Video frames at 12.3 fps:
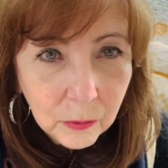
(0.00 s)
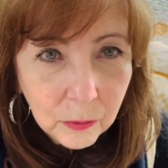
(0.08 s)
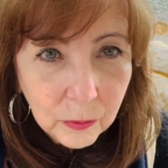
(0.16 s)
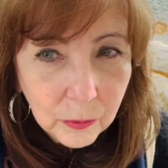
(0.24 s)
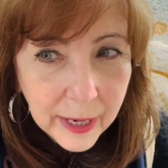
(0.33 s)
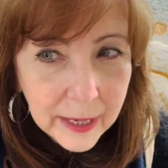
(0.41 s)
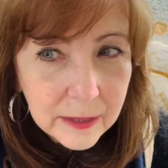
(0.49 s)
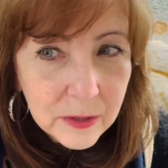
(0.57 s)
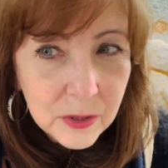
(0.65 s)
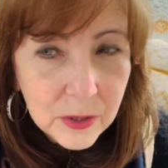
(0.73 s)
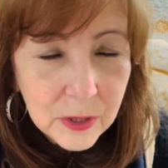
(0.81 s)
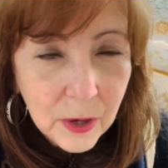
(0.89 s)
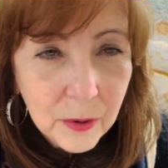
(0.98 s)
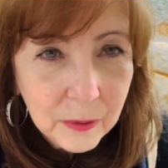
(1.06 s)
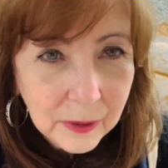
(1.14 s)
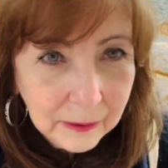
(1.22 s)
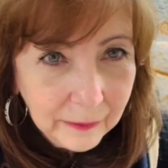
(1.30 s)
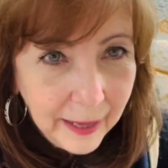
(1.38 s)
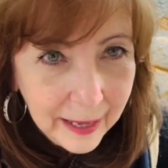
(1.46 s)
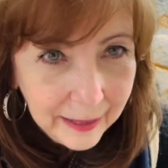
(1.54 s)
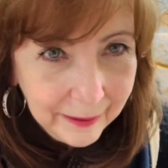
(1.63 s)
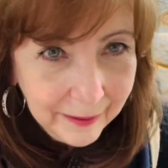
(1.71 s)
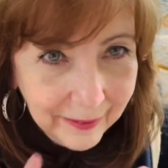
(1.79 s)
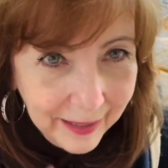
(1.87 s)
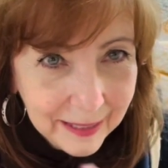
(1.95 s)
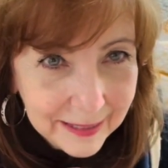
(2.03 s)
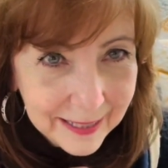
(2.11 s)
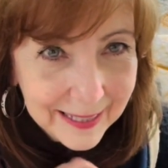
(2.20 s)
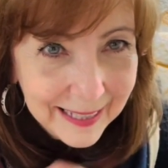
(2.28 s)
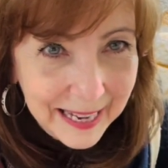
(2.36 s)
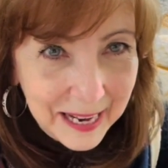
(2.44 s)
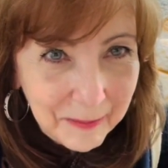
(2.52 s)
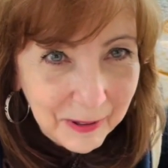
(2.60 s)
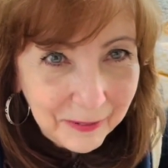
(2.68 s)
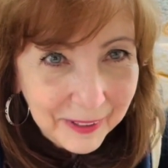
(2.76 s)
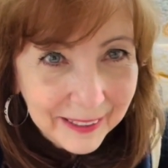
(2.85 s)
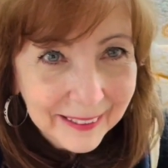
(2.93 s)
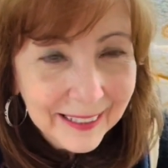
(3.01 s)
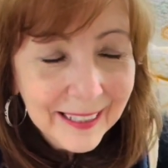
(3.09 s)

Redstone Glen. That's the name of it.